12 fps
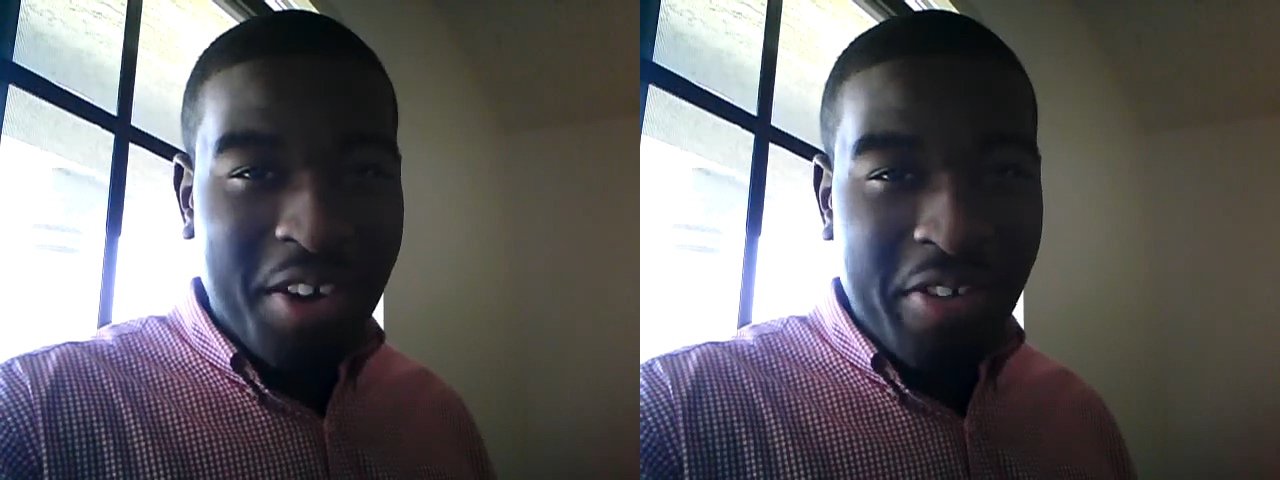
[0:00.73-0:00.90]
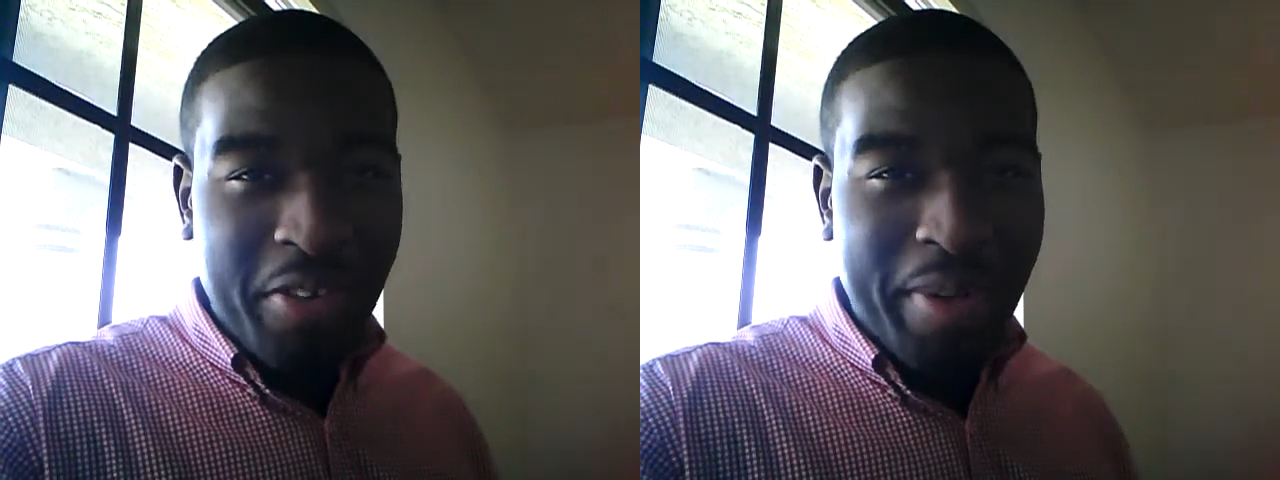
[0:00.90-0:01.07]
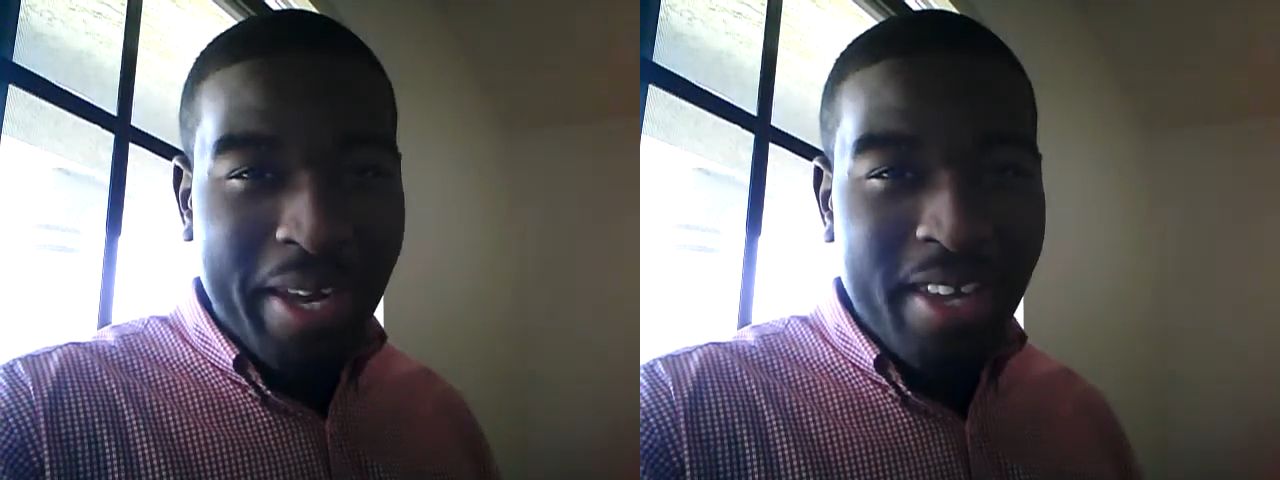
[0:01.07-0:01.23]

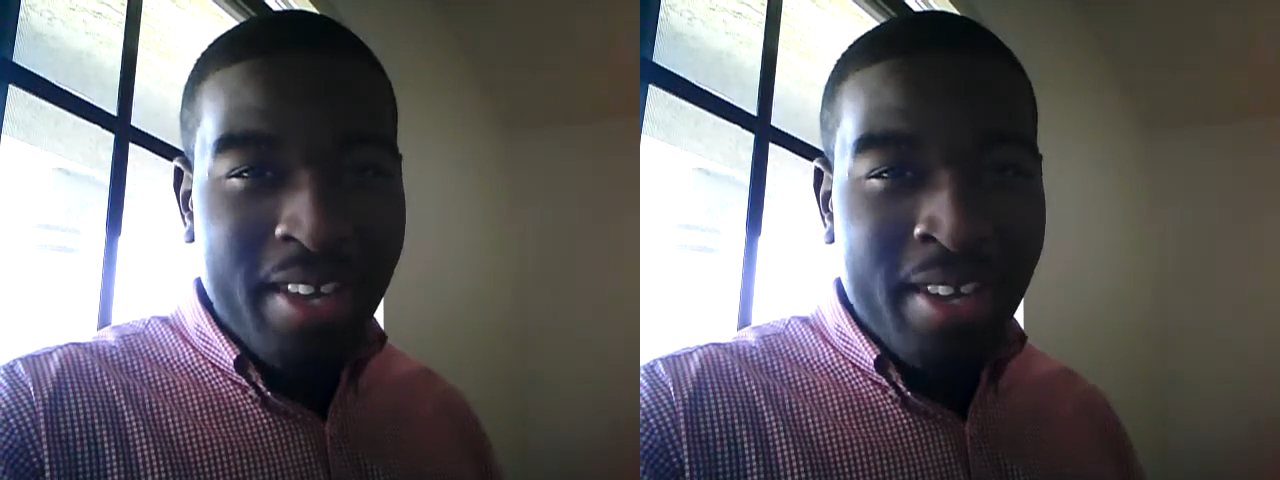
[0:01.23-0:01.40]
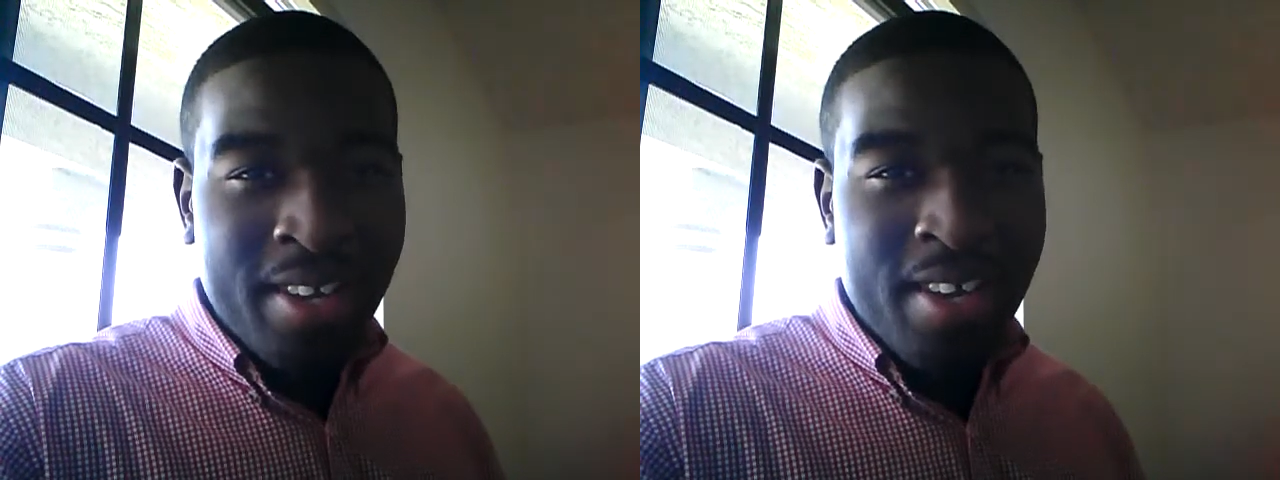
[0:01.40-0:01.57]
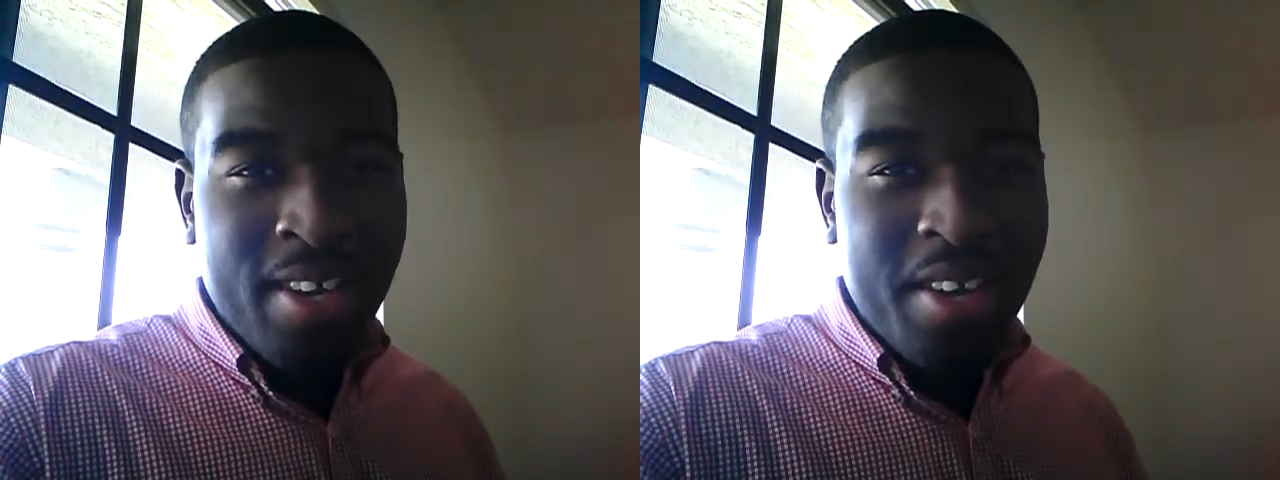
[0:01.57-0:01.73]
Hello,
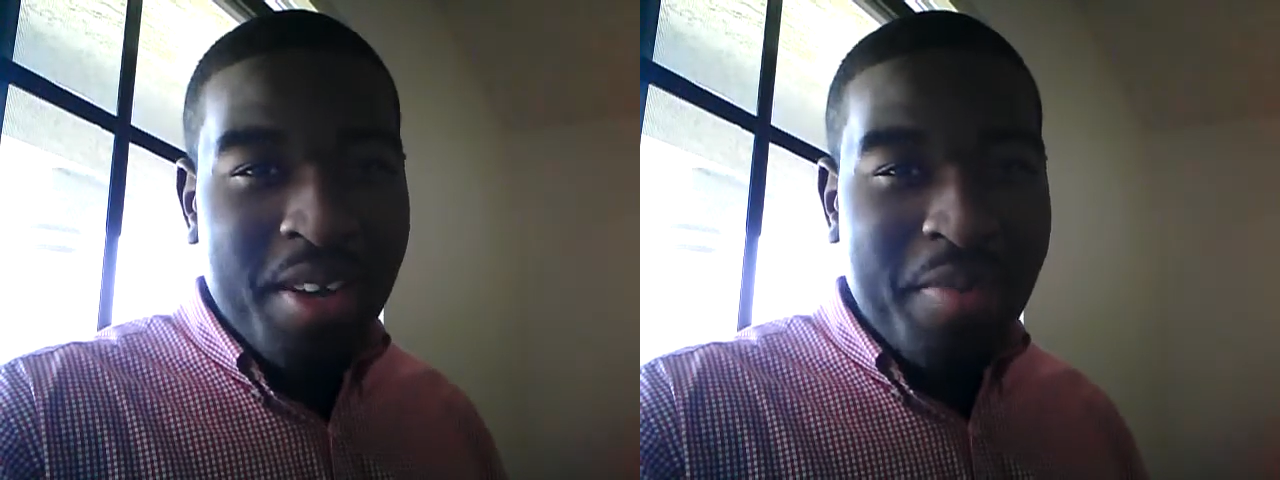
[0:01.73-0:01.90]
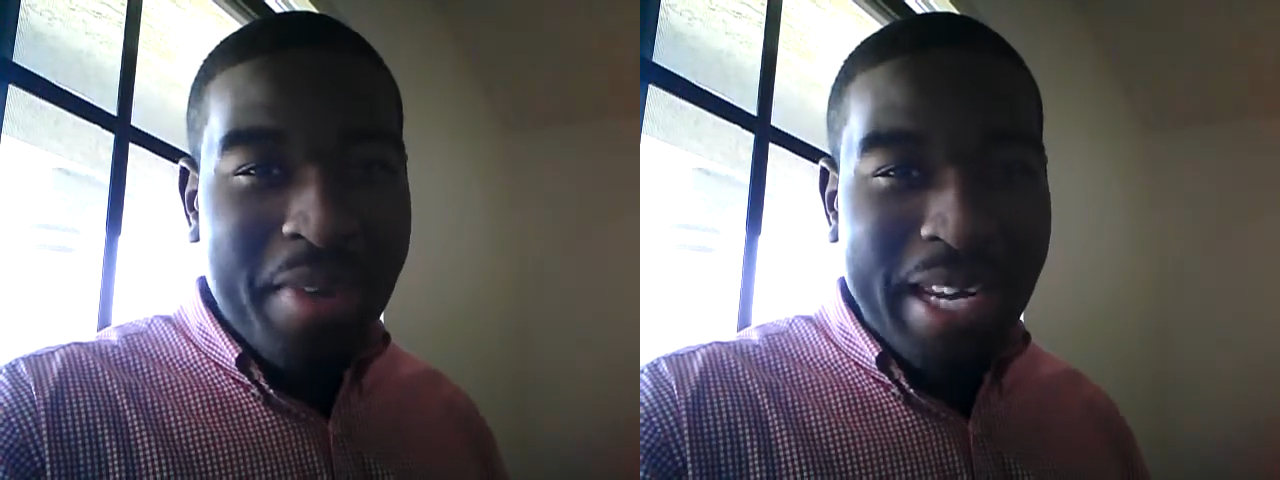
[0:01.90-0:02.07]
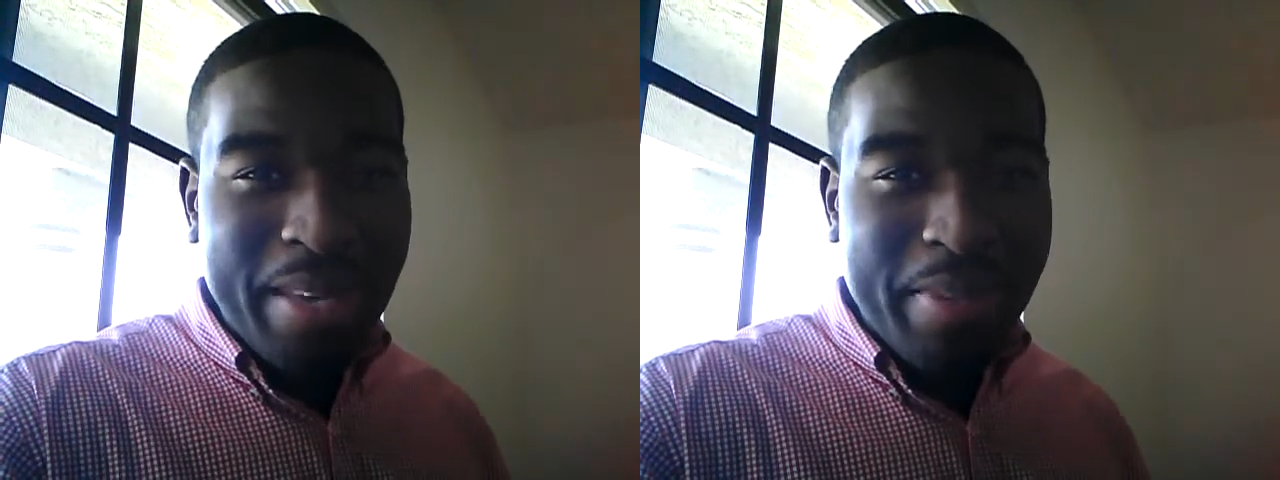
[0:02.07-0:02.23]
everybody.
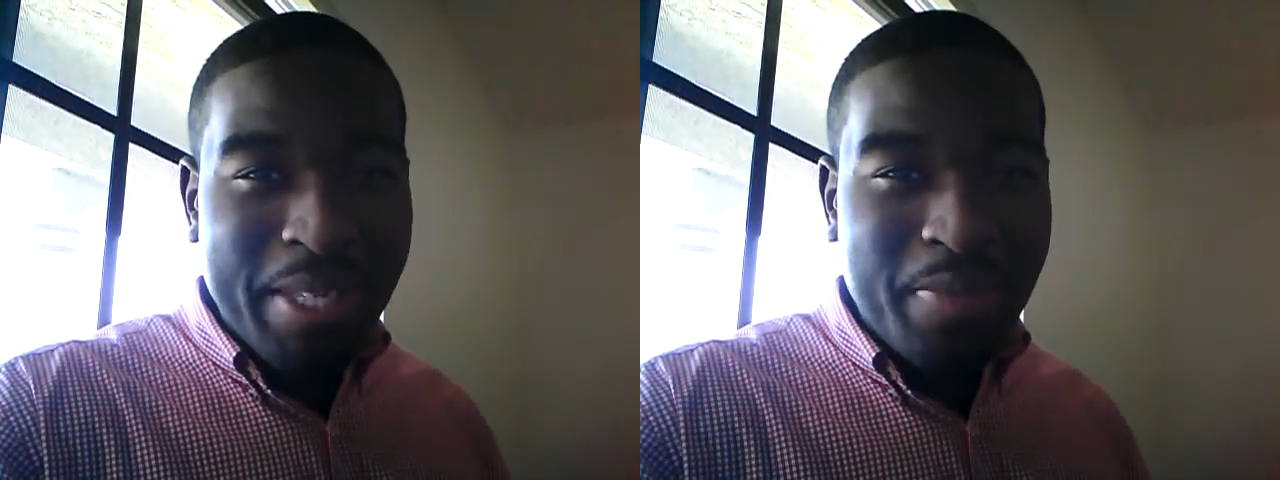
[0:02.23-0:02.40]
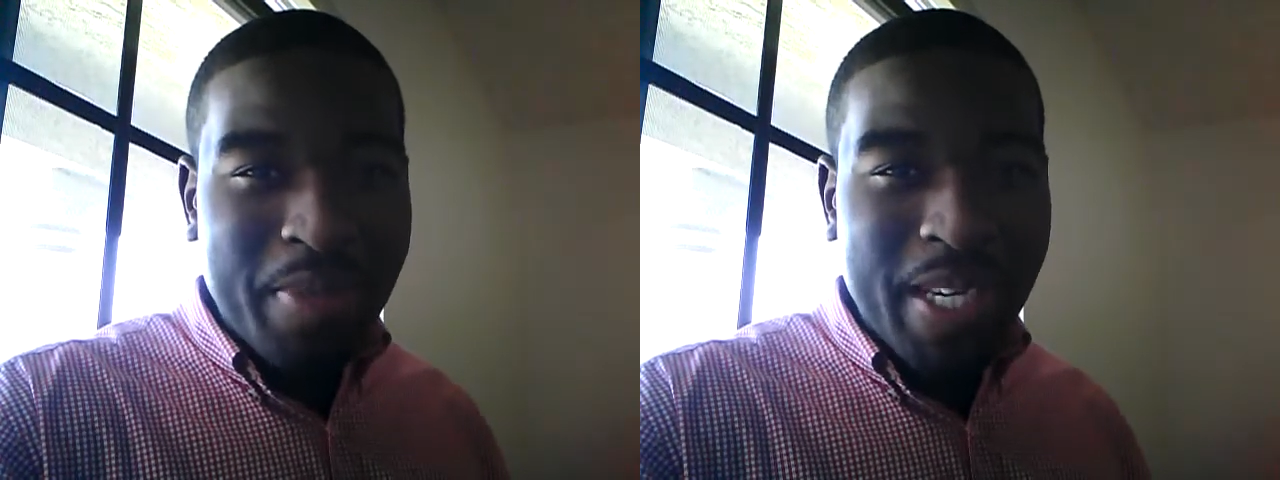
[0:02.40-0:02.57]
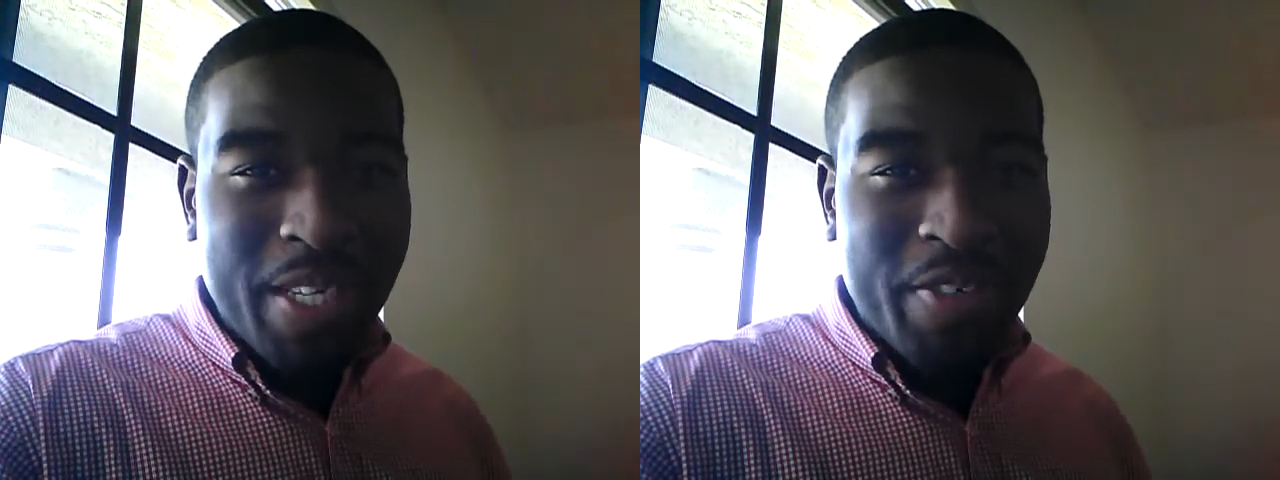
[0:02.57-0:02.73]
My
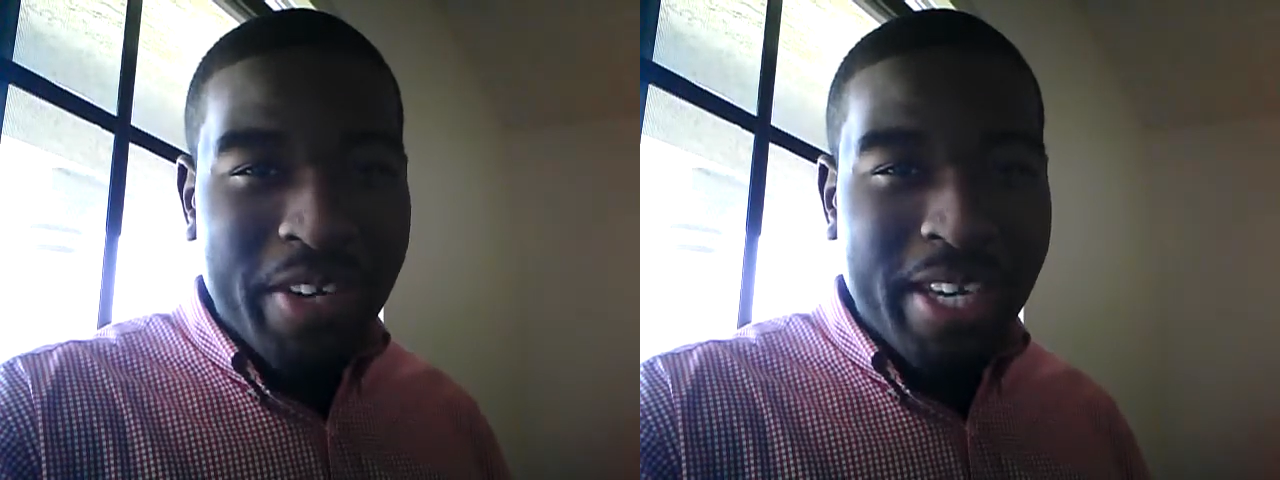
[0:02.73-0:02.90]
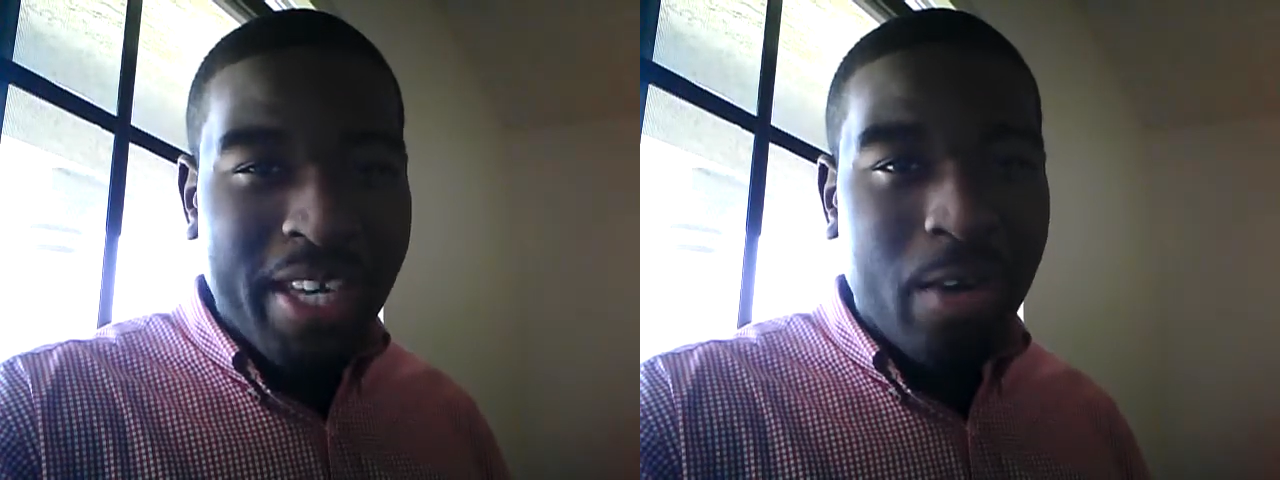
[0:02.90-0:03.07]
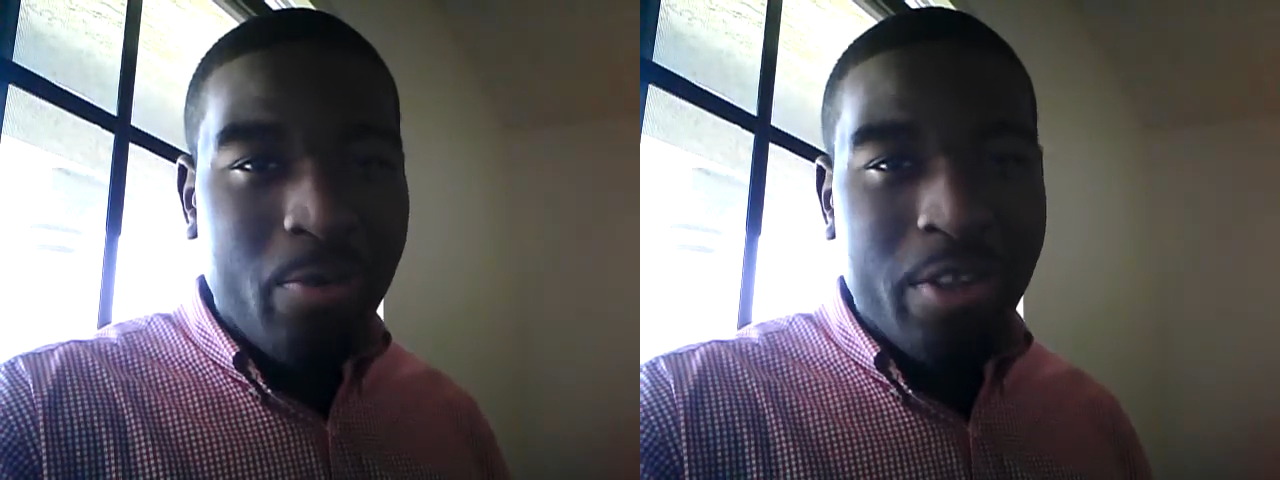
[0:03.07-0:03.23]
name is Pete
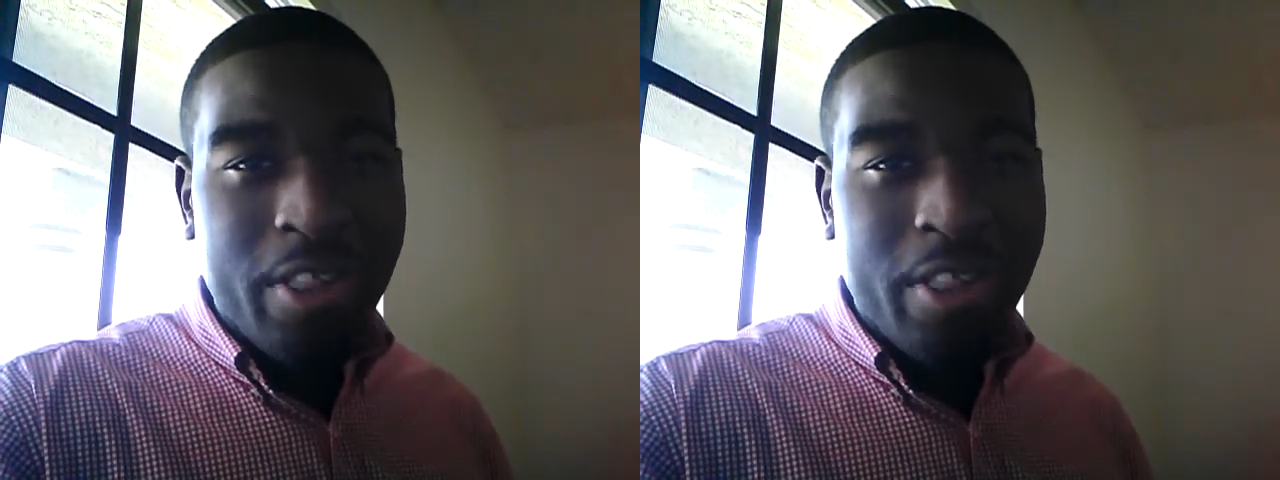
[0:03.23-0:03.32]
Drake,